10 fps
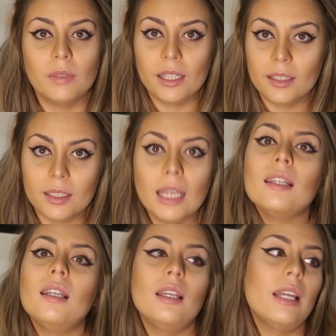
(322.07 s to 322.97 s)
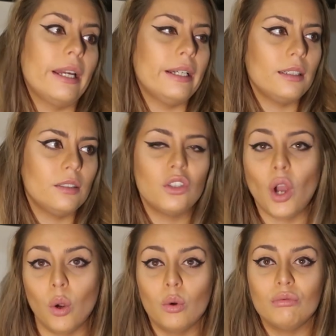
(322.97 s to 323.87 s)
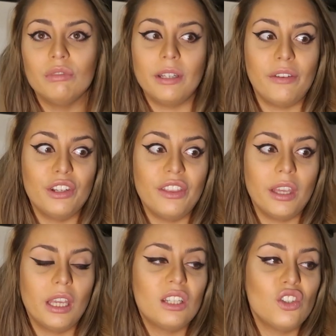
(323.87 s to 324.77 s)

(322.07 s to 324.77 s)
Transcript: like skinny and toned and everything.